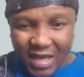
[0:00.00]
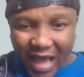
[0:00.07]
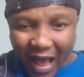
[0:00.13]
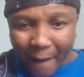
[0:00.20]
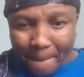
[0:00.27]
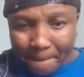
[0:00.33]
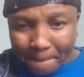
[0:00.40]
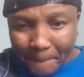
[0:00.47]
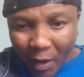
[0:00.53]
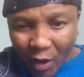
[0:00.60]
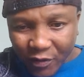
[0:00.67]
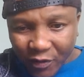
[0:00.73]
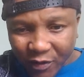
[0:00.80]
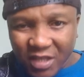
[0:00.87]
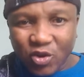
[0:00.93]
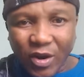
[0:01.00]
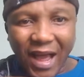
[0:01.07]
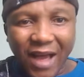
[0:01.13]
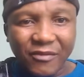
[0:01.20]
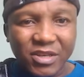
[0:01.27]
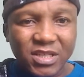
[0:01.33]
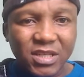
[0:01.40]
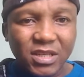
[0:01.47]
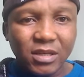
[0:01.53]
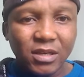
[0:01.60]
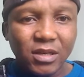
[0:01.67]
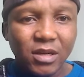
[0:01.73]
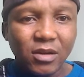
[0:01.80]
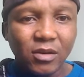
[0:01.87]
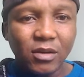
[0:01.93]
Yeah, both of these is gonna have a
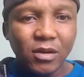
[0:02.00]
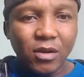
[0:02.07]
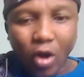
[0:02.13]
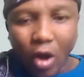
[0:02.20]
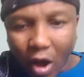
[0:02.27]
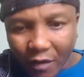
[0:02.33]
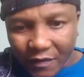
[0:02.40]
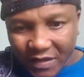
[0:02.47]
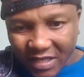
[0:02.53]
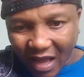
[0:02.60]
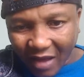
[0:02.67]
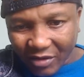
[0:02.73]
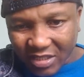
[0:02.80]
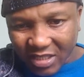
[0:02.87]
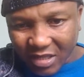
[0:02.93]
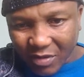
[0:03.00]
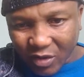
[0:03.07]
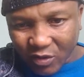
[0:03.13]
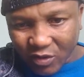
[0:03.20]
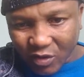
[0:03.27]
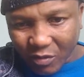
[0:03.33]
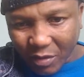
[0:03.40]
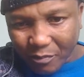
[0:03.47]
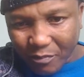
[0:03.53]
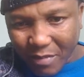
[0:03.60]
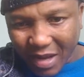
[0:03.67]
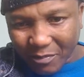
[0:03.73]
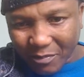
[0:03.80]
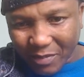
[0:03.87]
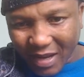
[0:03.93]
t. Look, all these have a t because we're gonna
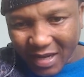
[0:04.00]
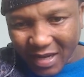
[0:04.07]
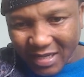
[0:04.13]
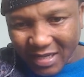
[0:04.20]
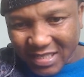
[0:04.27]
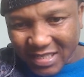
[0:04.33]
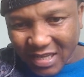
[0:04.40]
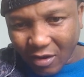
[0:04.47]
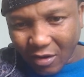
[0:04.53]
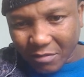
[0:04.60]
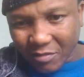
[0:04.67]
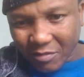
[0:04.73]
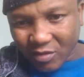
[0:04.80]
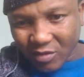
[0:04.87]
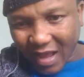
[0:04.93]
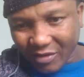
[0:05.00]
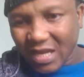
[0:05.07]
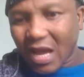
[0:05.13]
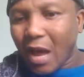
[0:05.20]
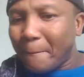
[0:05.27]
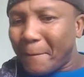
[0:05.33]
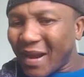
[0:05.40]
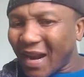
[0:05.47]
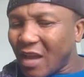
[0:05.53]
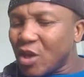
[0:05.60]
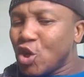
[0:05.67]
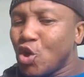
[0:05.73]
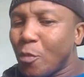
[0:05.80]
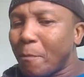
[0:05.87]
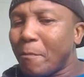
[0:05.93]
multiply t. All of them is gonna have a t. But
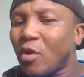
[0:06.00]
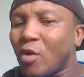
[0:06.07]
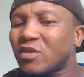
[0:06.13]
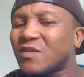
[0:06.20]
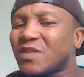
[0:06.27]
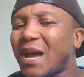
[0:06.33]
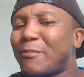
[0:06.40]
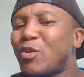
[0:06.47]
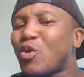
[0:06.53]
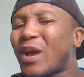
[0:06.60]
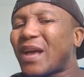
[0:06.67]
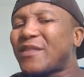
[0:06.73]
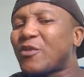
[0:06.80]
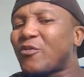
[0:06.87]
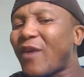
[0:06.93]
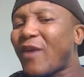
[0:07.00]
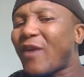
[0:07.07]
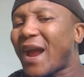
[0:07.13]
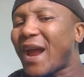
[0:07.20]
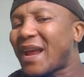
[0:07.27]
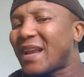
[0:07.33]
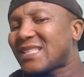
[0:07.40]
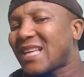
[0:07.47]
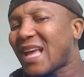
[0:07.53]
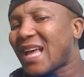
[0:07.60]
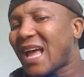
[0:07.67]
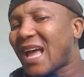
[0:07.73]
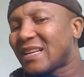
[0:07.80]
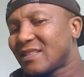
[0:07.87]
you most of the time look at the right hand side.